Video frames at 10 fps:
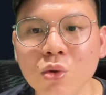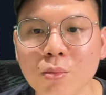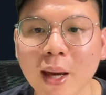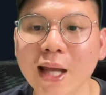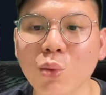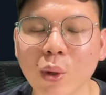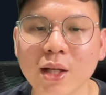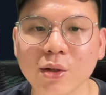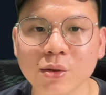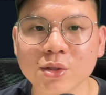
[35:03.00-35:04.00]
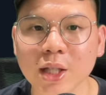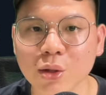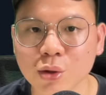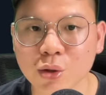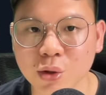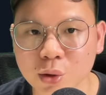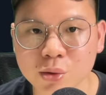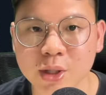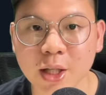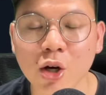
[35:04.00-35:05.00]
main windows that you could
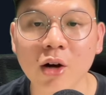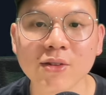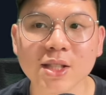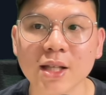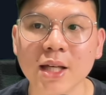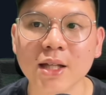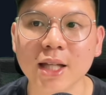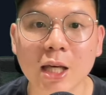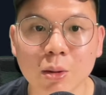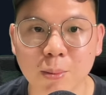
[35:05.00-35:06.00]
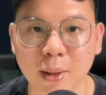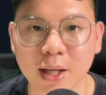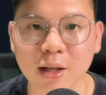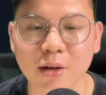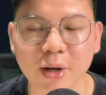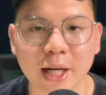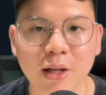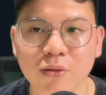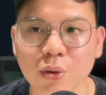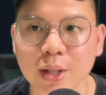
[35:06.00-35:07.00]
use it. Obviously, team dependent, right?
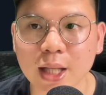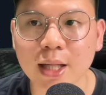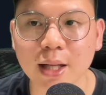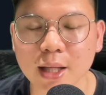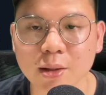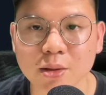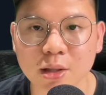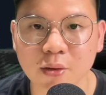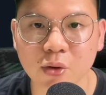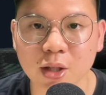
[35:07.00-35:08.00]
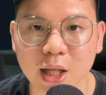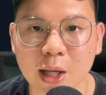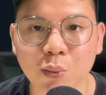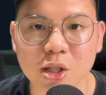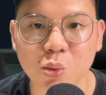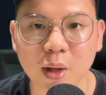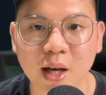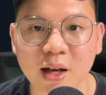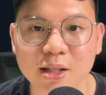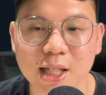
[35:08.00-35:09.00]
If you need it in different game weeks
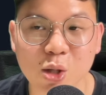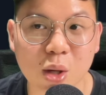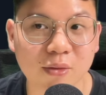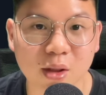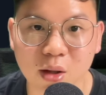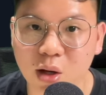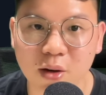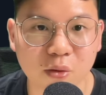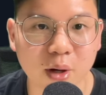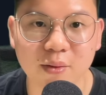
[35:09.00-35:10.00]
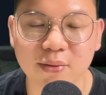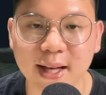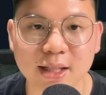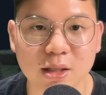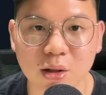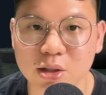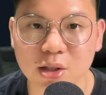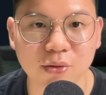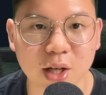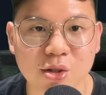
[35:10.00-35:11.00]
where, say, you have a lot of red flags, lots
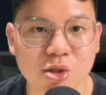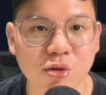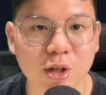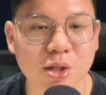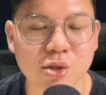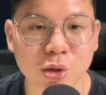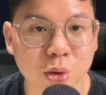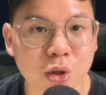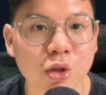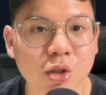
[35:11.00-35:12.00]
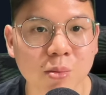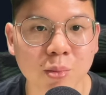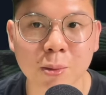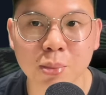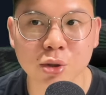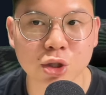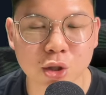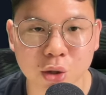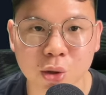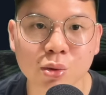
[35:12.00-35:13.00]
of injuries, you could be pushed
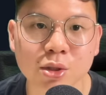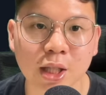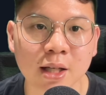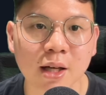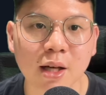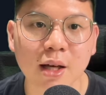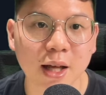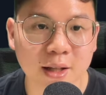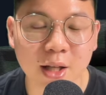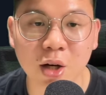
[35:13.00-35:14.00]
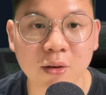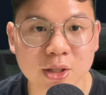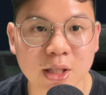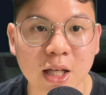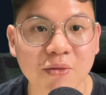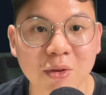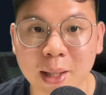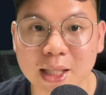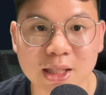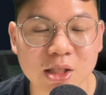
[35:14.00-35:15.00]
to use it. And then obviously, if it
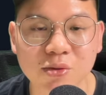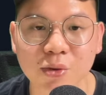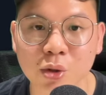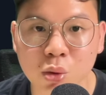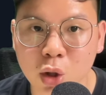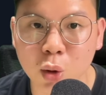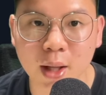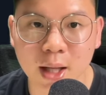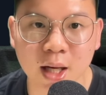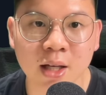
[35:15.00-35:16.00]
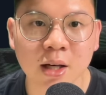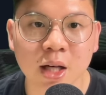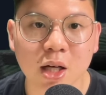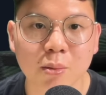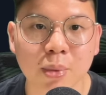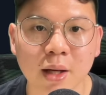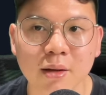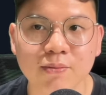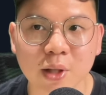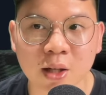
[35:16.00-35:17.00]
makes sense for you, go ahead.
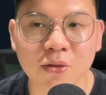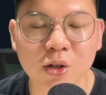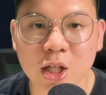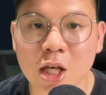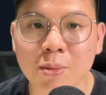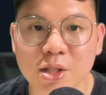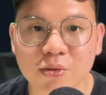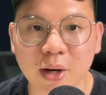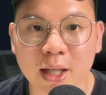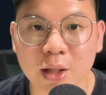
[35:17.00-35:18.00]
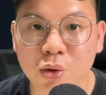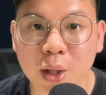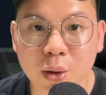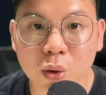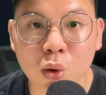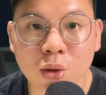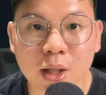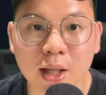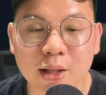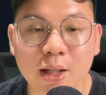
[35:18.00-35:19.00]
But if your team is fine, you can hold
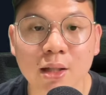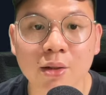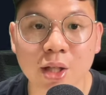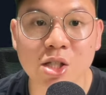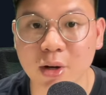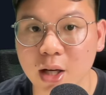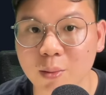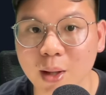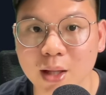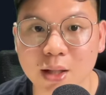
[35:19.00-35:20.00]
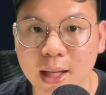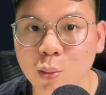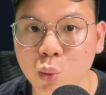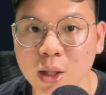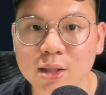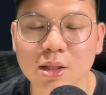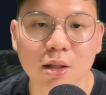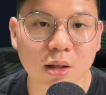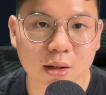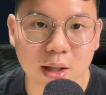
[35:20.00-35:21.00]
it until these recommended game weeks.
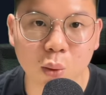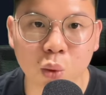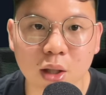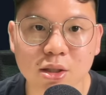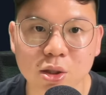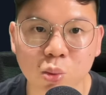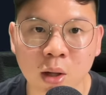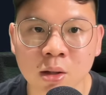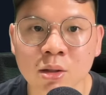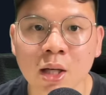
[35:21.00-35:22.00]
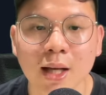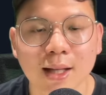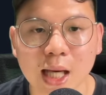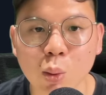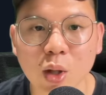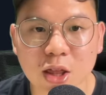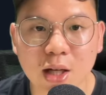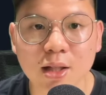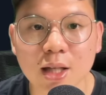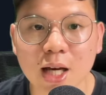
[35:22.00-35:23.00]
That works as well. Game week
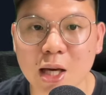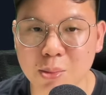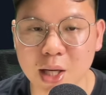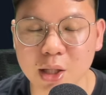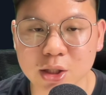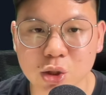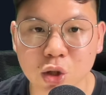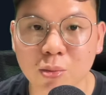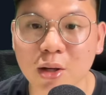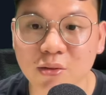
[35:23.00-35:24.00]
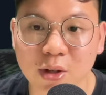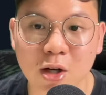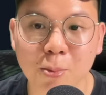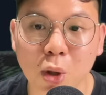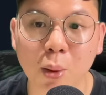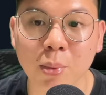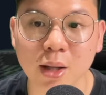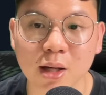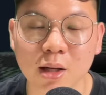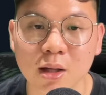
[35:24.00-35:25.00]
30, I imagine, is going to be a very
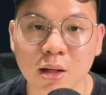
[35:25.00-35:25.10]
popular